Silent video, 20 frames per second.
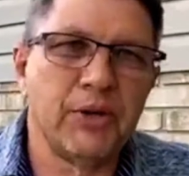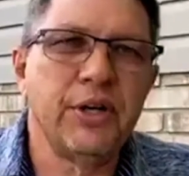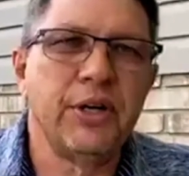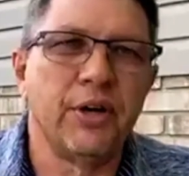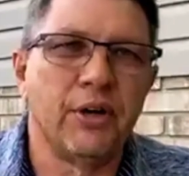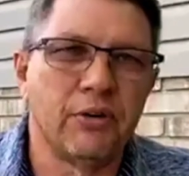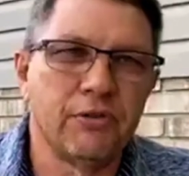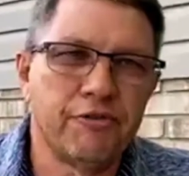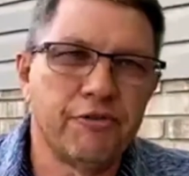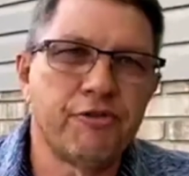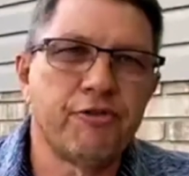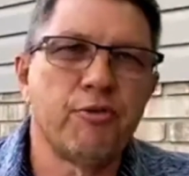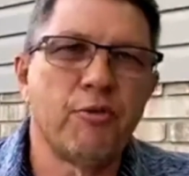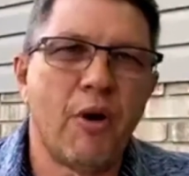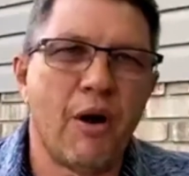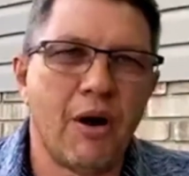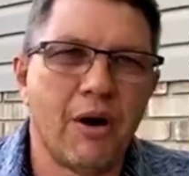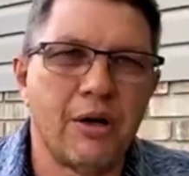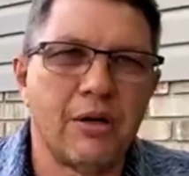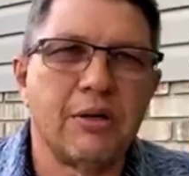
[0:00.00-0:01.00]
you know, through
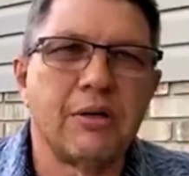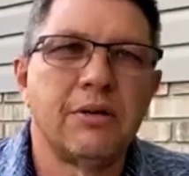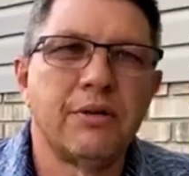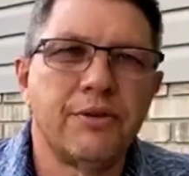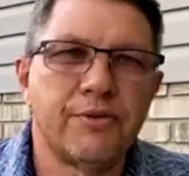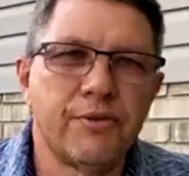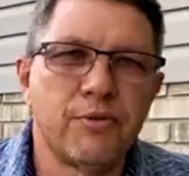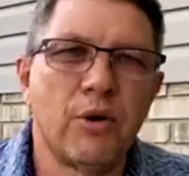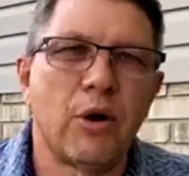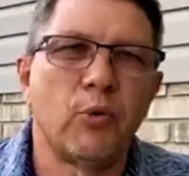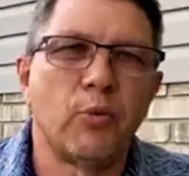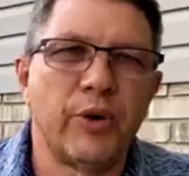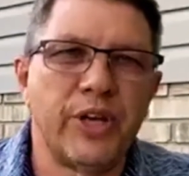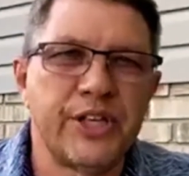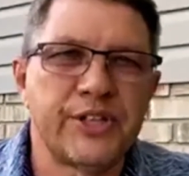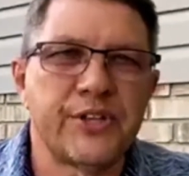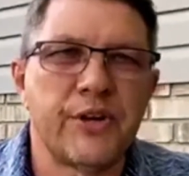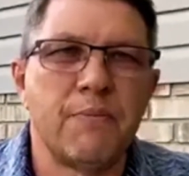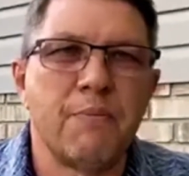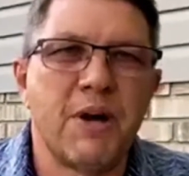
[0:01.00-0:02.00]
our
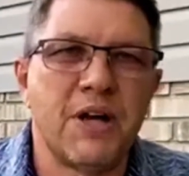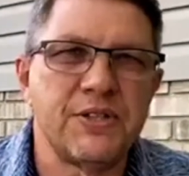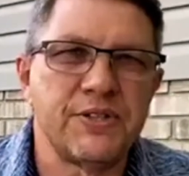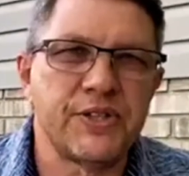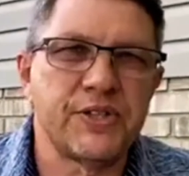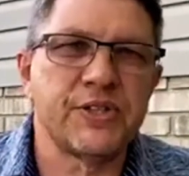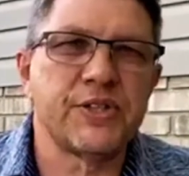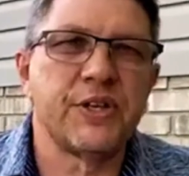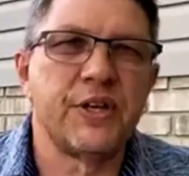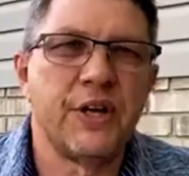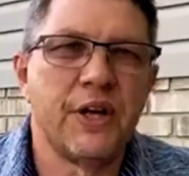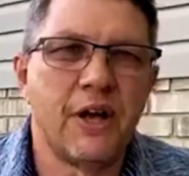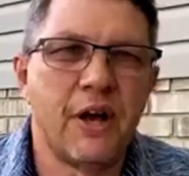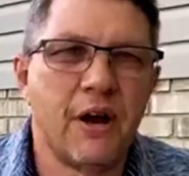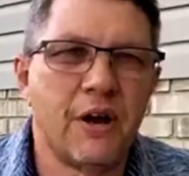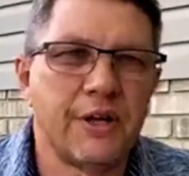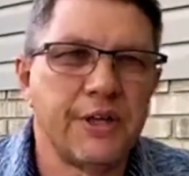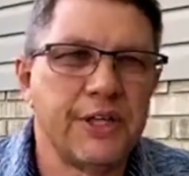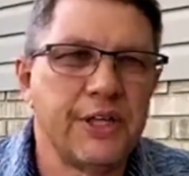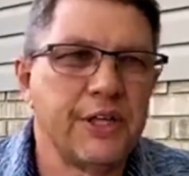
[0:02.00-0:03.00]
weeks, our months,
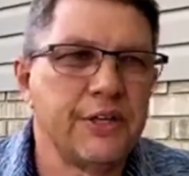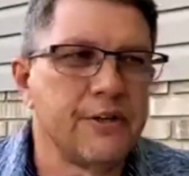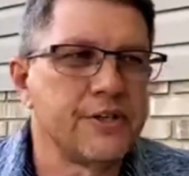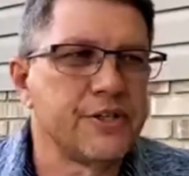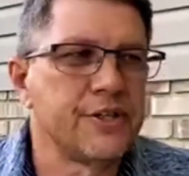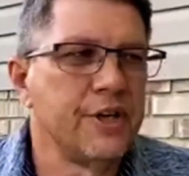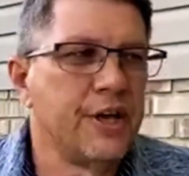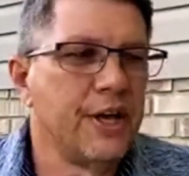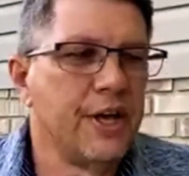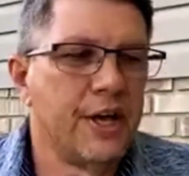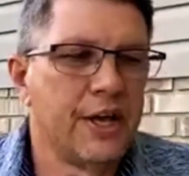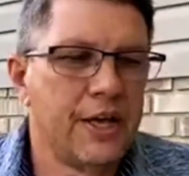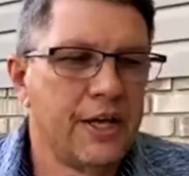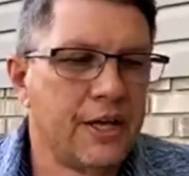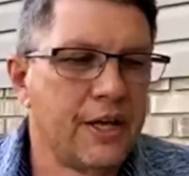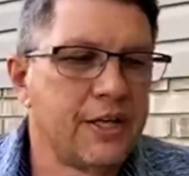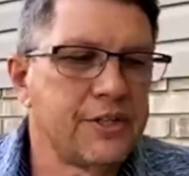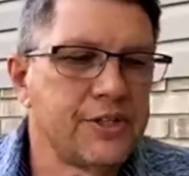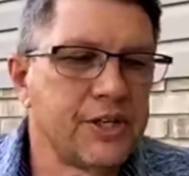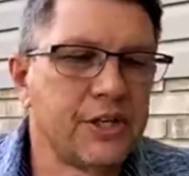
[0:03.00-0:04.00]
our years.
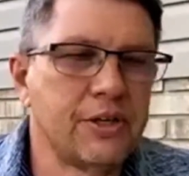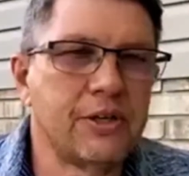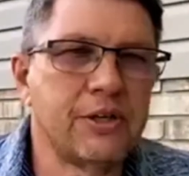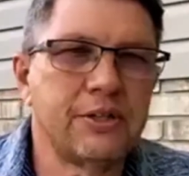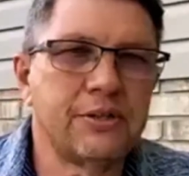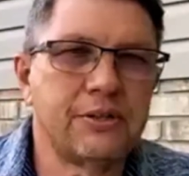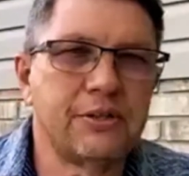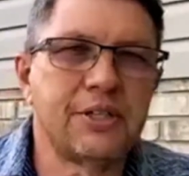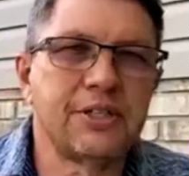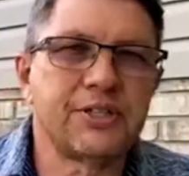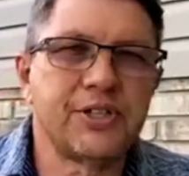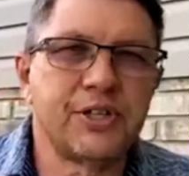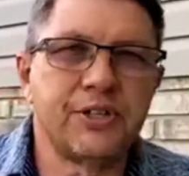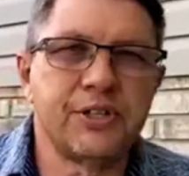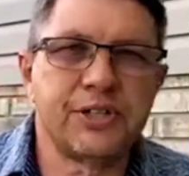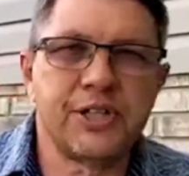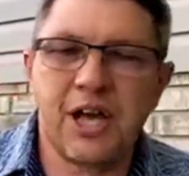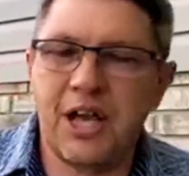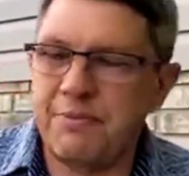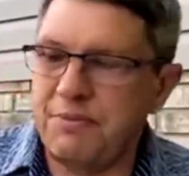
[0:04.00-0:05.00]
You know, that's a
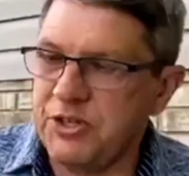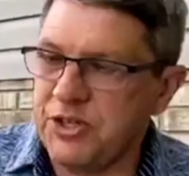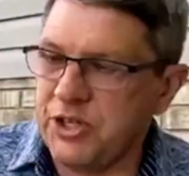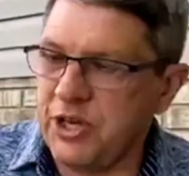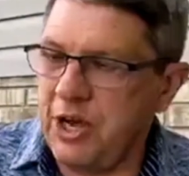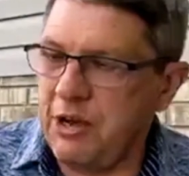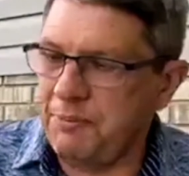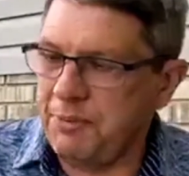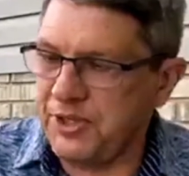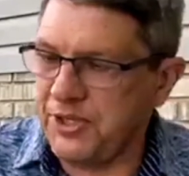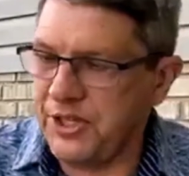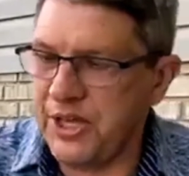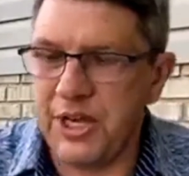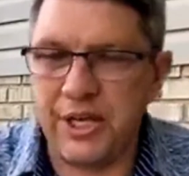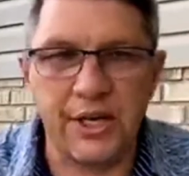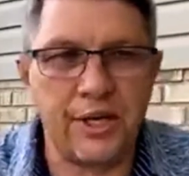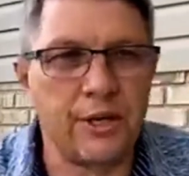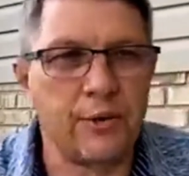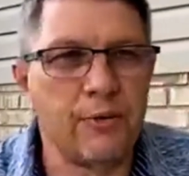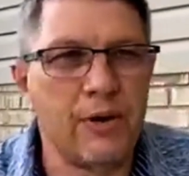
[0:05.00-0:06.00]
good time to stop and say,
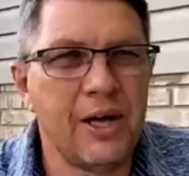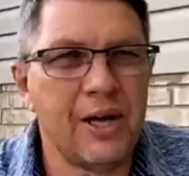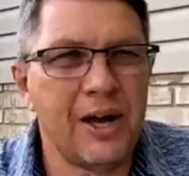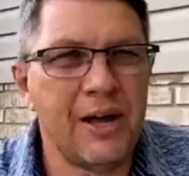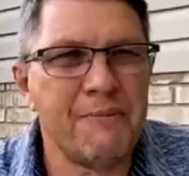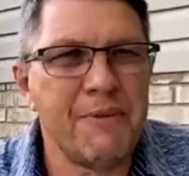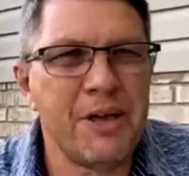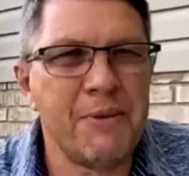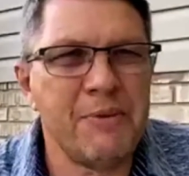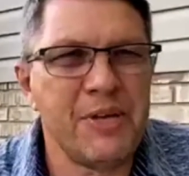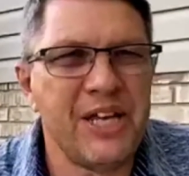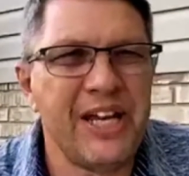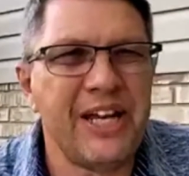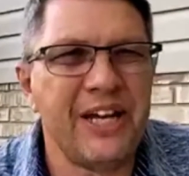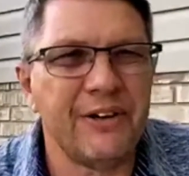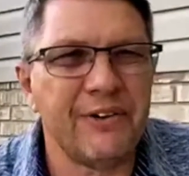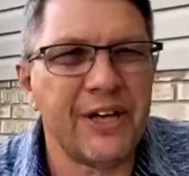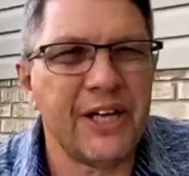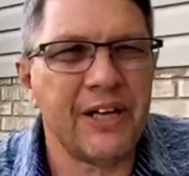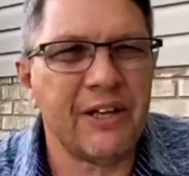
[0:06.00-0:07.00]
you know what, I may be
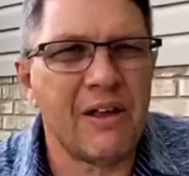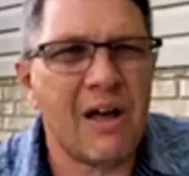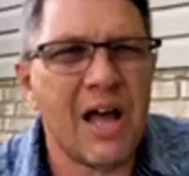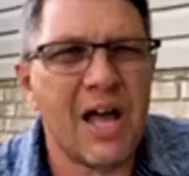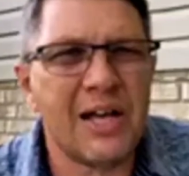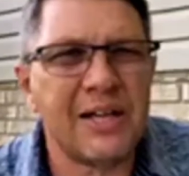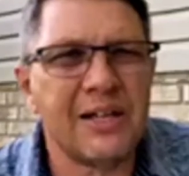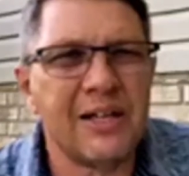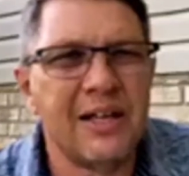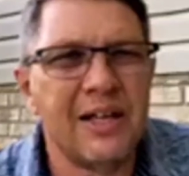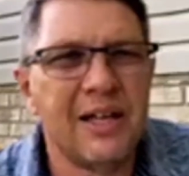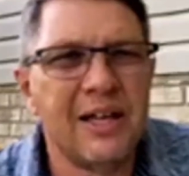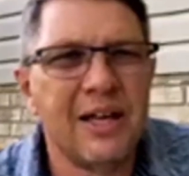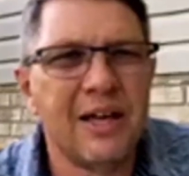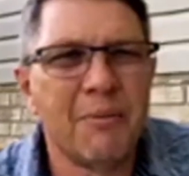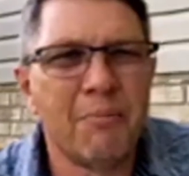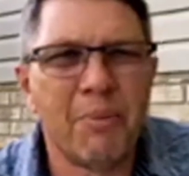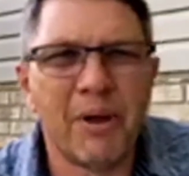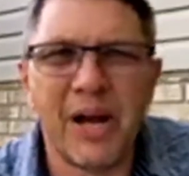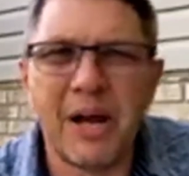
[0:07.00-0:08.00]
hearing a lot,
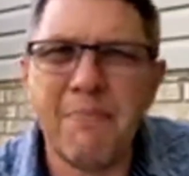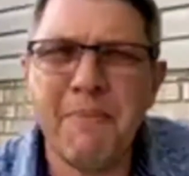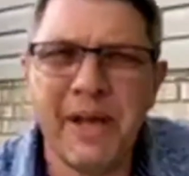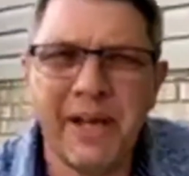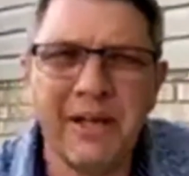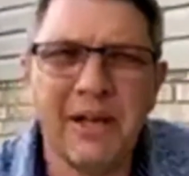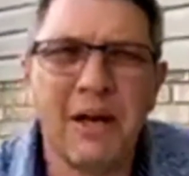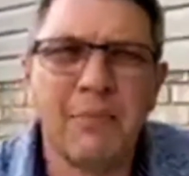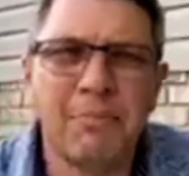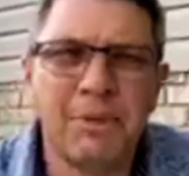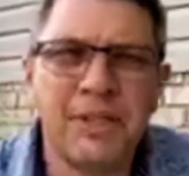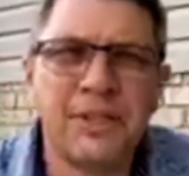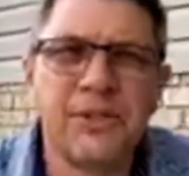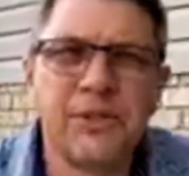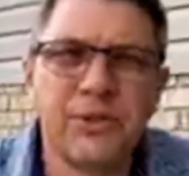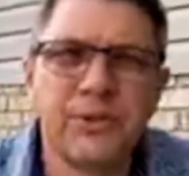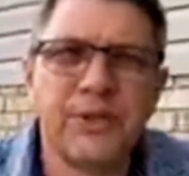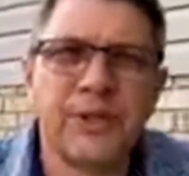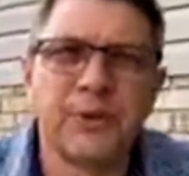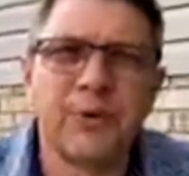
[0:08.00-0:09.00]
but I may not be
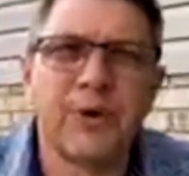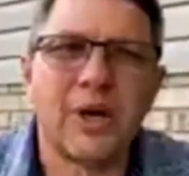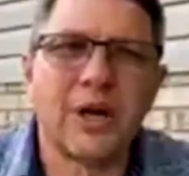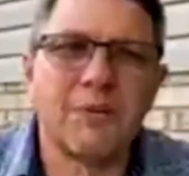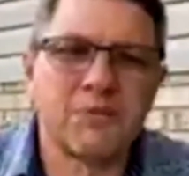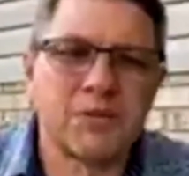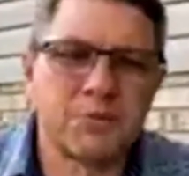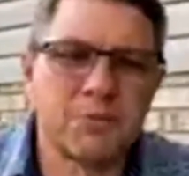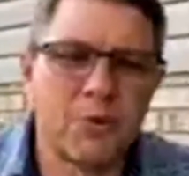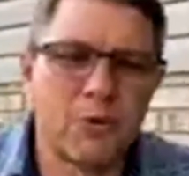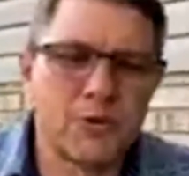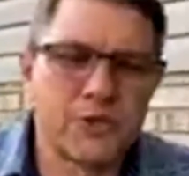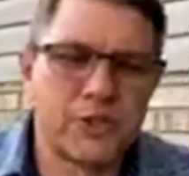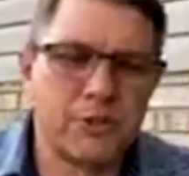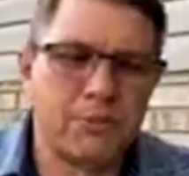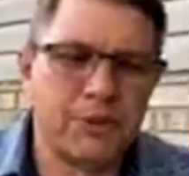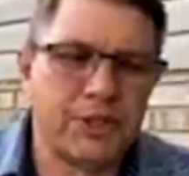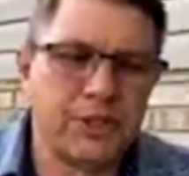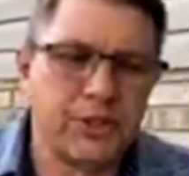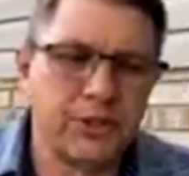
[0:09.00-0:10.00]
doing what I'm supposed
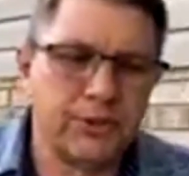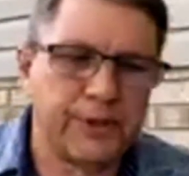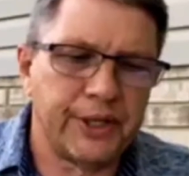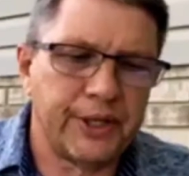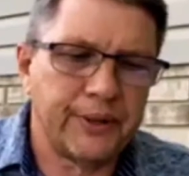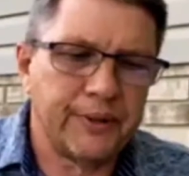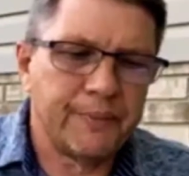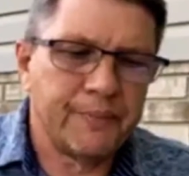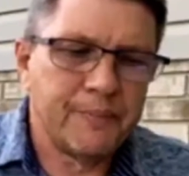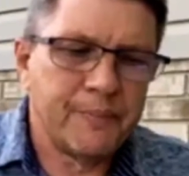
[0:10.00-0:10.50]
to be doing.